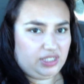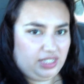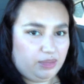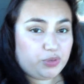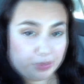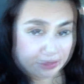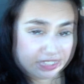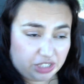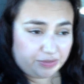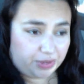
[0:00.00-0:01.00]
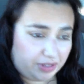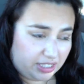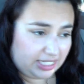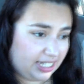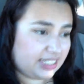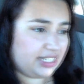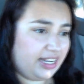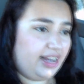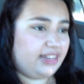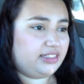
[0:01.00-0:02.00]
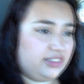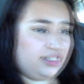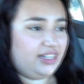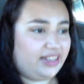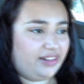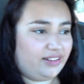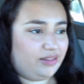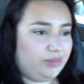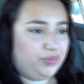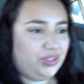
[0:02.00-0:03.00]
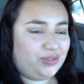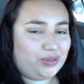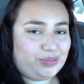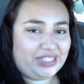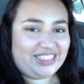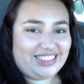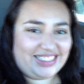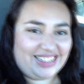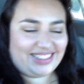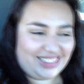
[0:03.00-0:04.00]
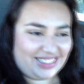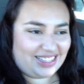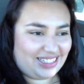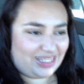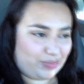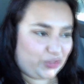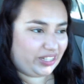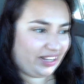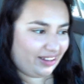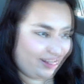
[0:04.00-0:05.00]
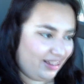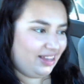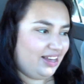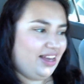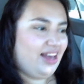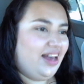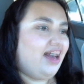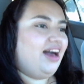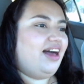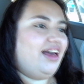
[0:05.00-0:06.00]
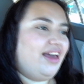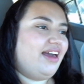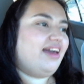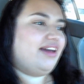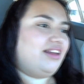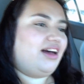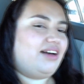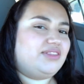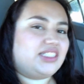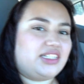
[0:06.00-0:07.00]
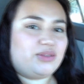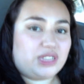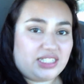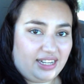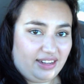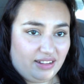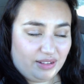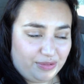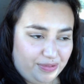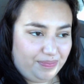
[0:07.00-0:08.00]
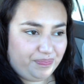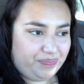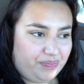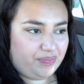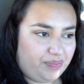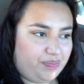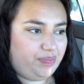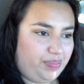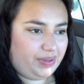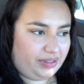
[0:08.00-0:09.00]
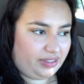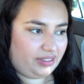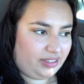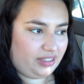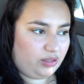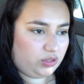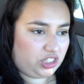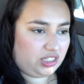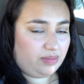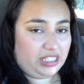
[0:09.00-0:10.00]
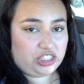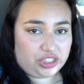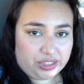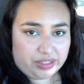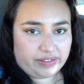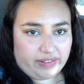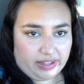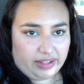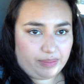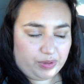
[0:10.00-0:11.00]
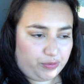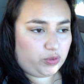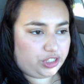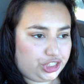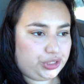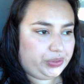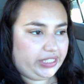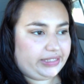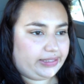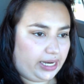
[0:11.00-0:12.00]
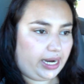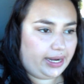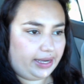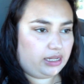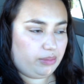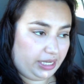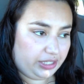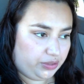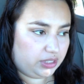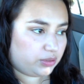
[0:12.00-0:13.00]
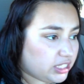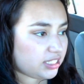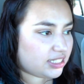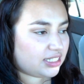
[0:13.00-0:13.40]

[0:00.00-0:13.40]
in preparation for the test, I had to take a beautiful pregnancy test this morning, and obviously it was negative. But it was just to make sure that before shooting dye in my uterus,